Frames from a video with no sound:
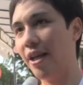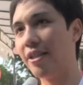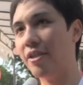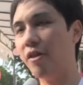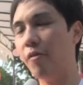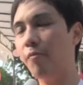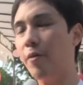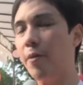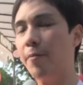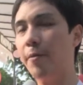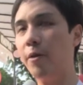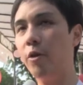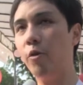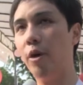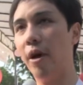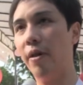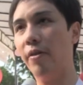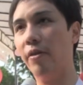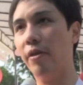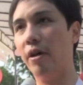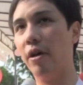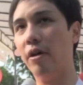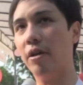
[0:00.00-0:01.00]
So people who
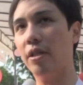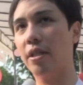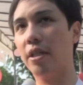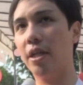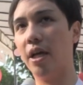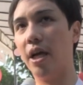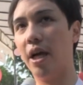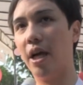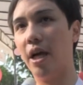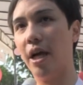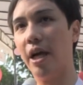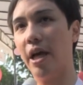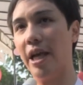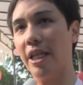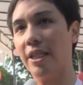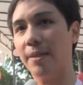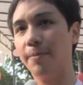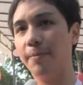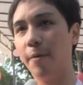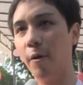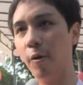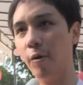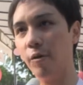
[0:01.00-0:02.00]
are not uh,
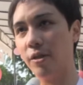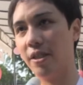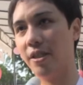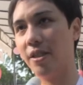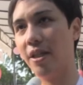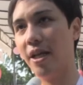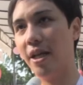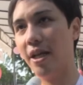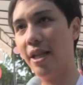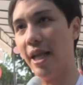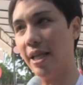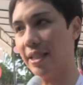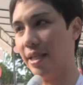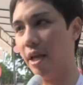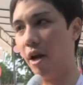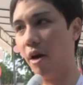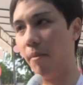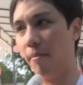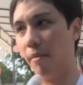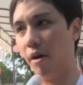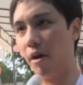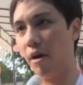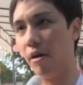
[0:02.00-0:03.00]
exposed, let's say
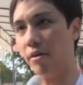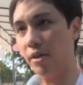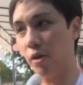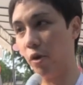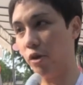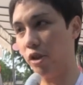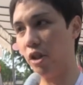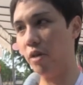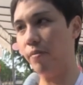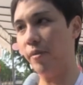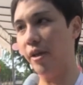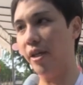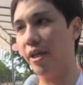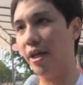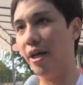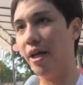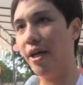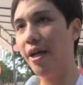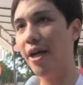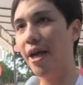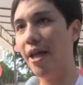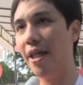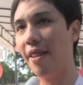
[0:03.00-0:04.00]
on, on, social
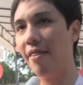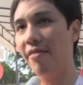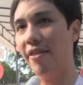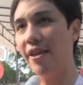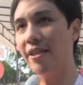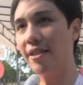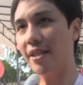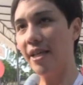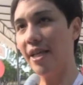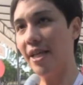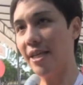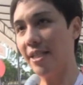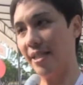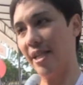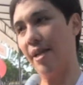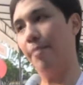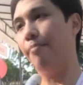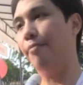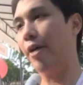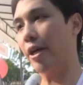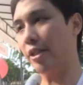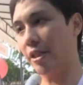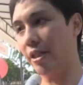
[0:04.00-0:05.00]
media, this is the
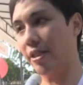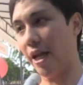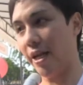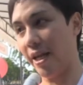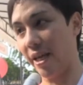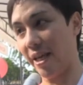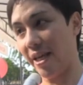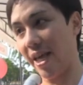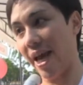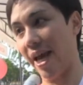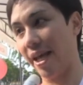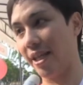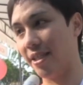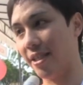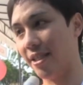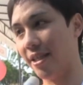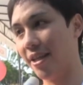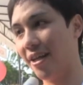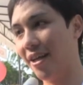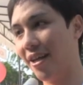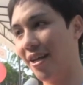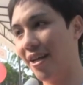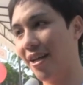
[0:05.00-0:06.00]
impression that they get.